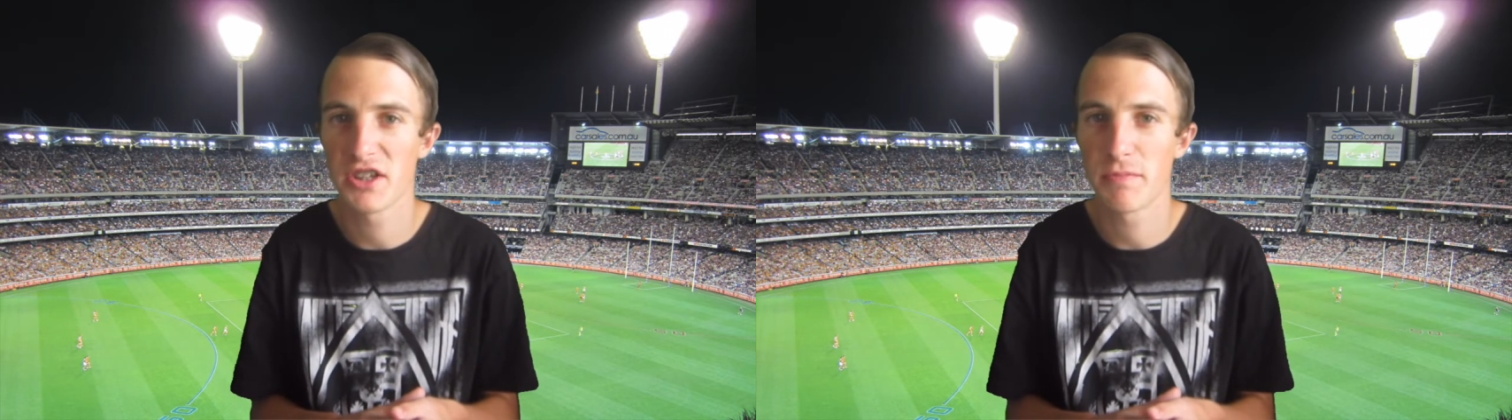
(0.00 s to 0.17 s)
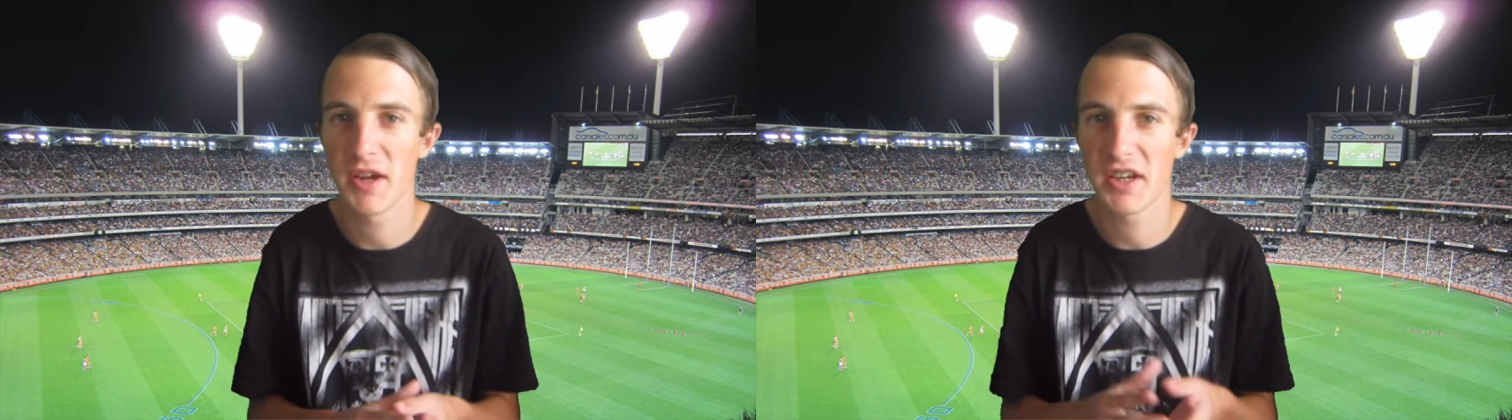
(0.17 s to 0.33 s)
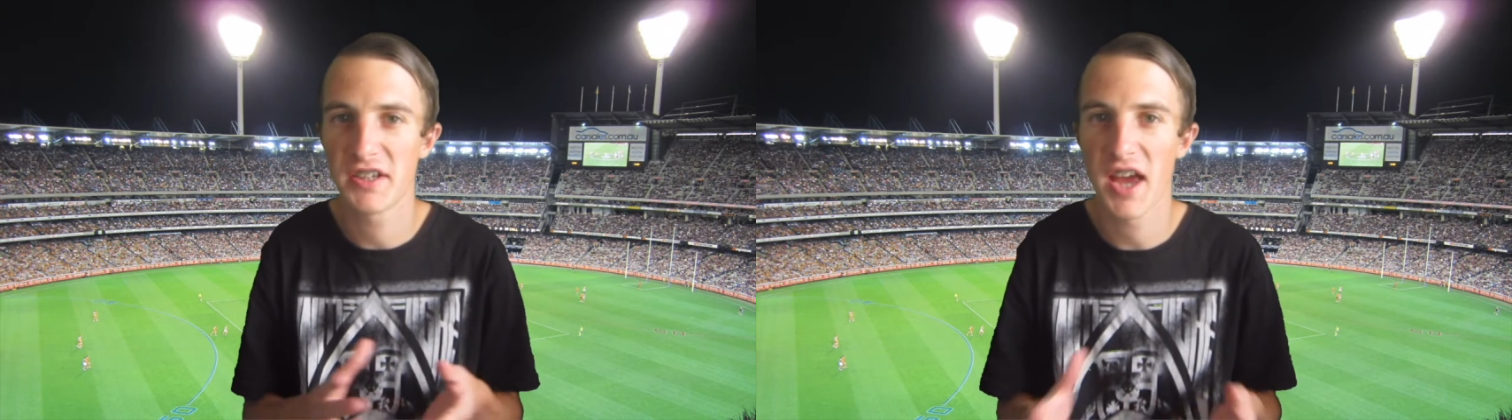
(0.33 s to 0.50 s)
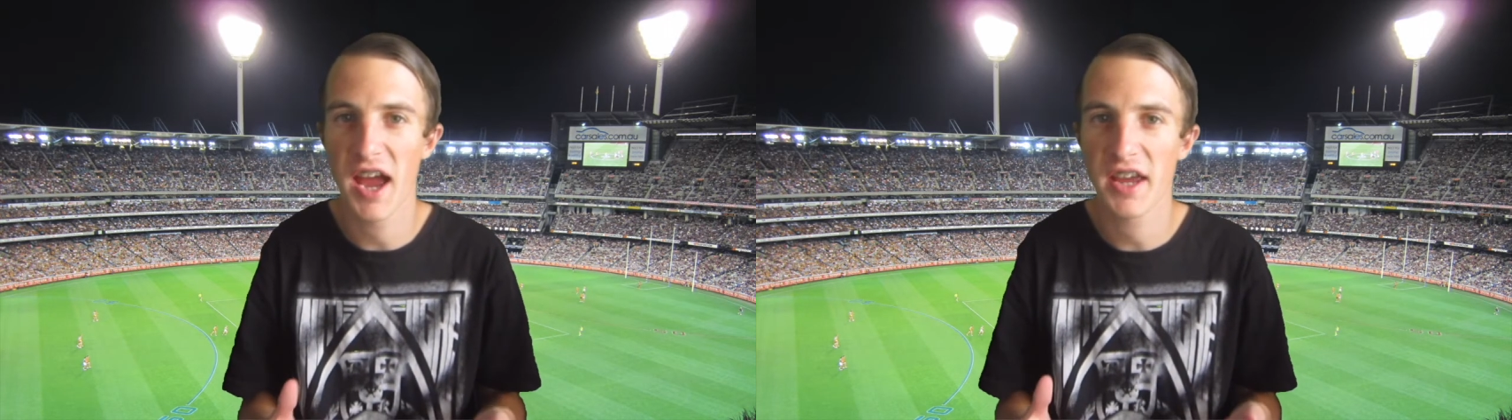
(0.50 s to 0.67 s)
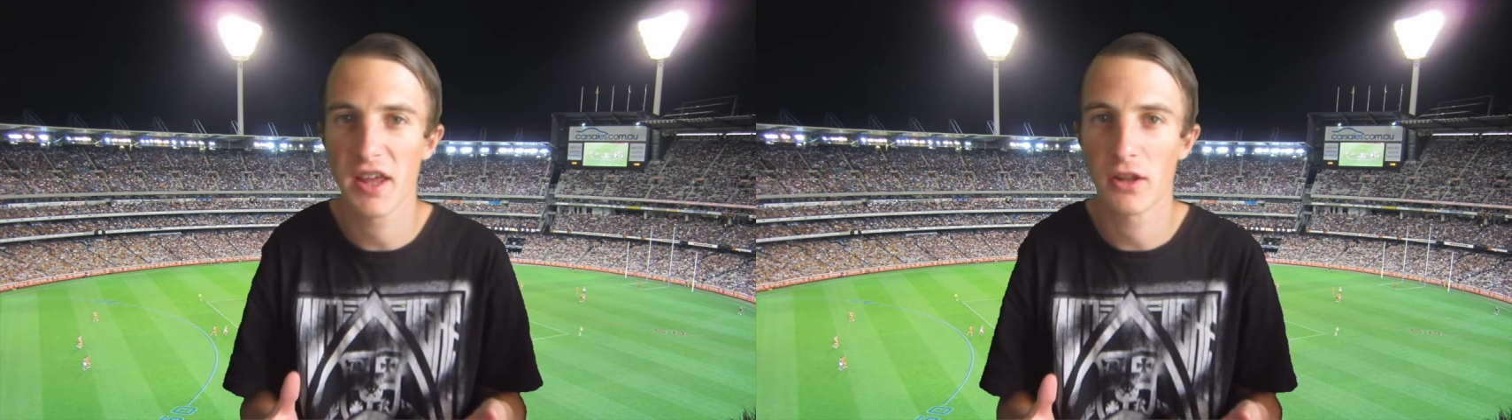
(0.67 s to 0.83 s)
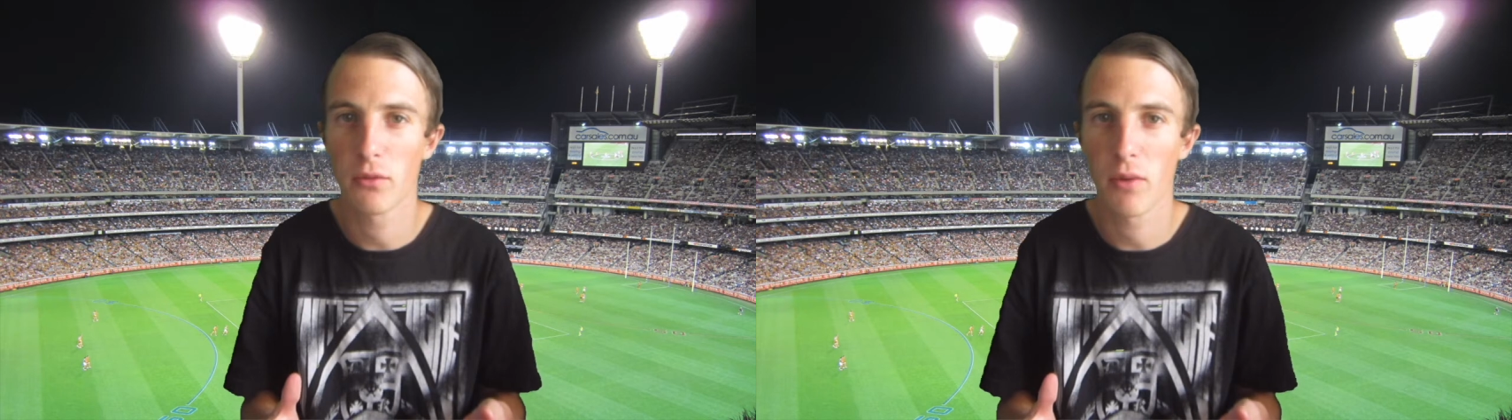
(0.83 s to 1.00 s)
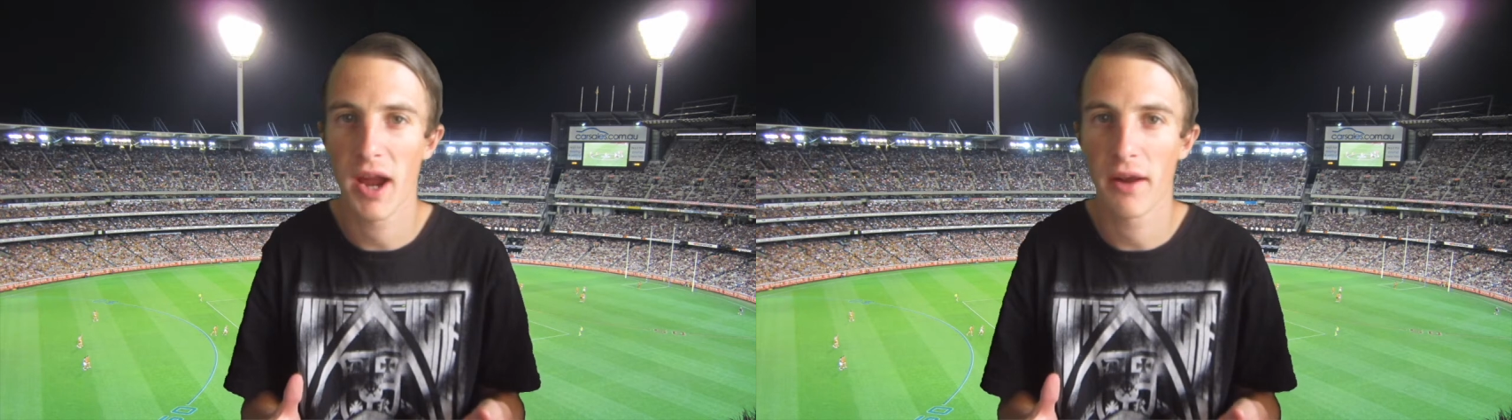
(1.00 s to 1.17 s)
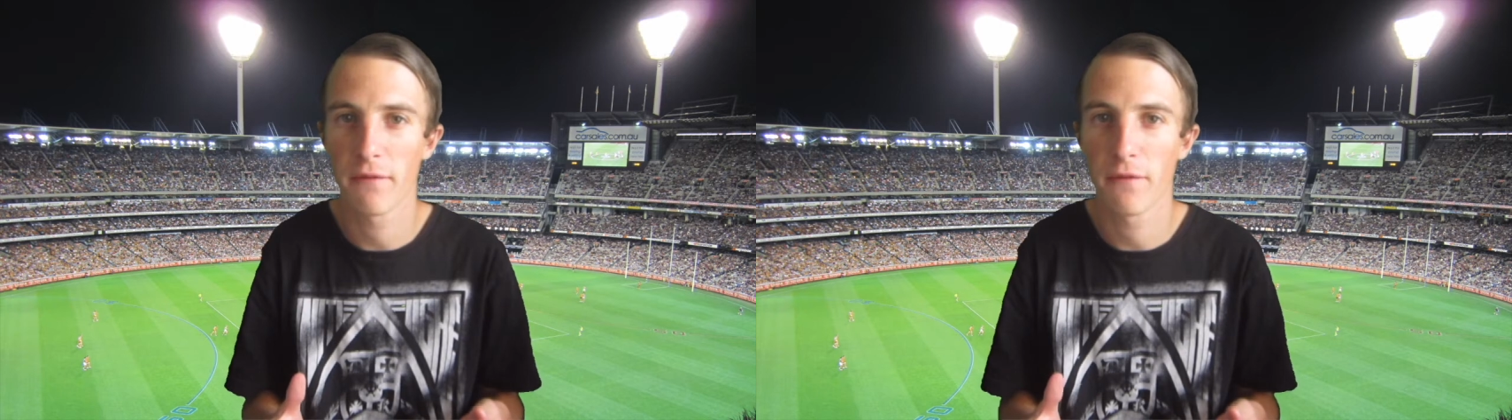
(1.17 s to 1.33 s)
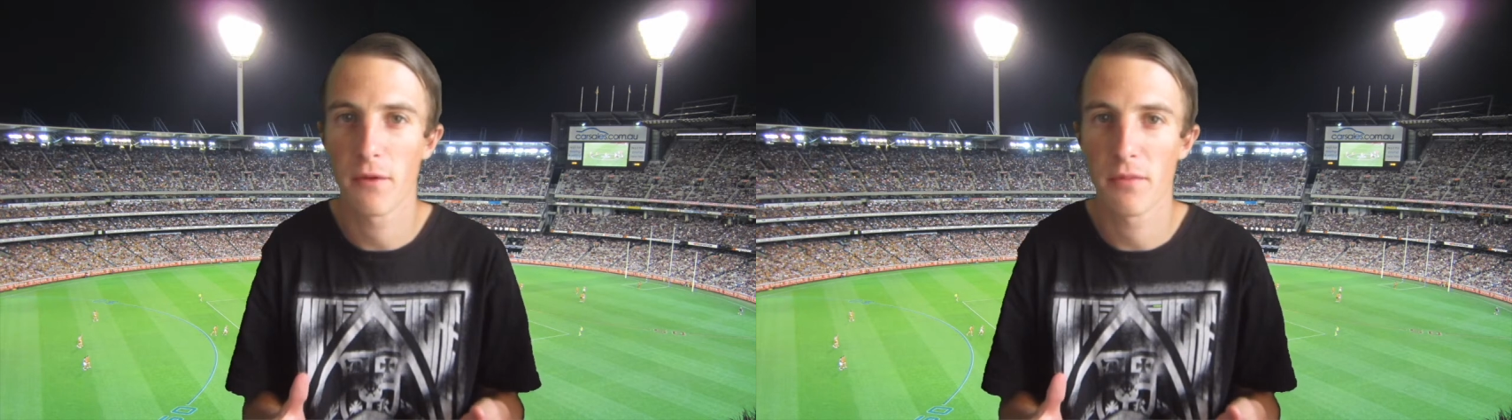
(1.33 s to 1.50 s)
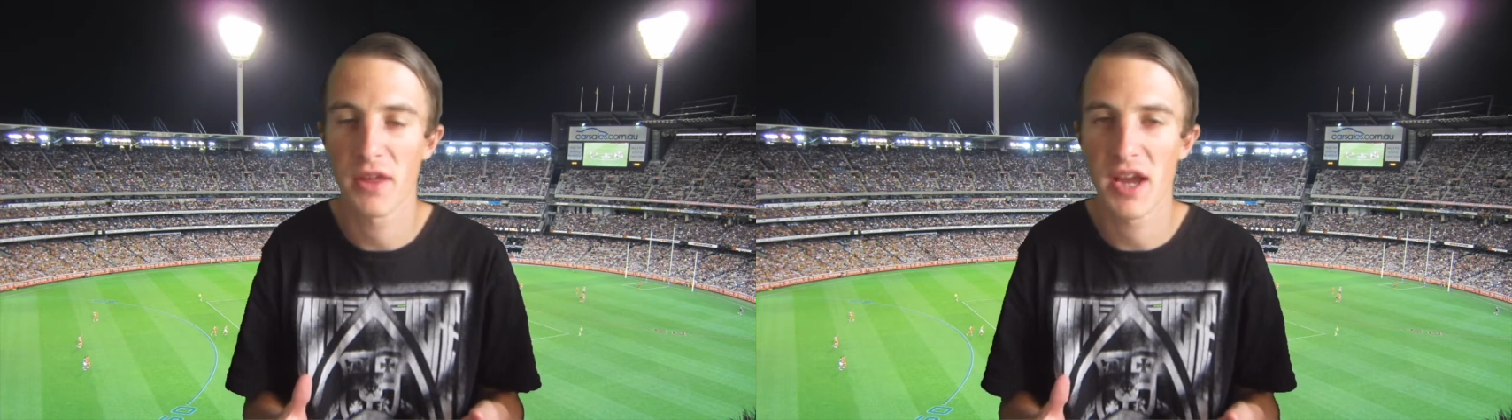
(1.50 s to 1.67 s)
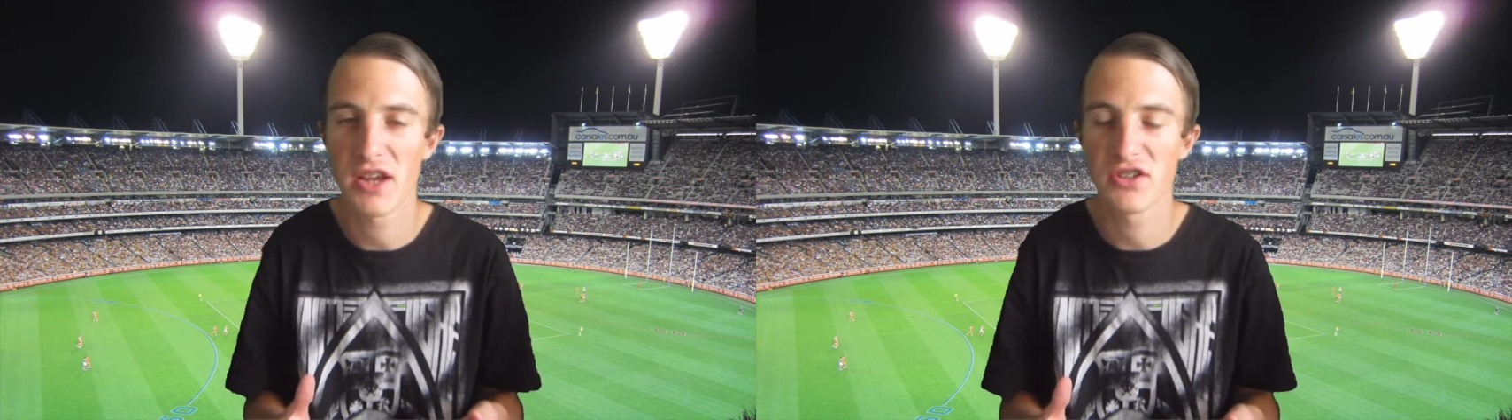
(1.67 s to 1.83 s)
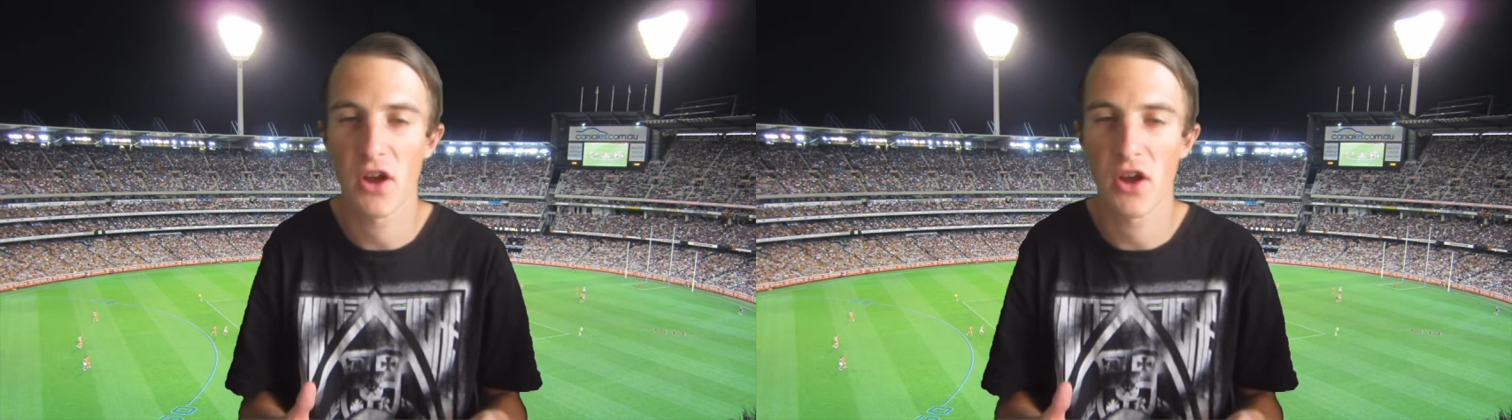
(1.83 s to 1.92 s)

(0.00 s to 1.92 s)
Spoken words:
spectacular round from there.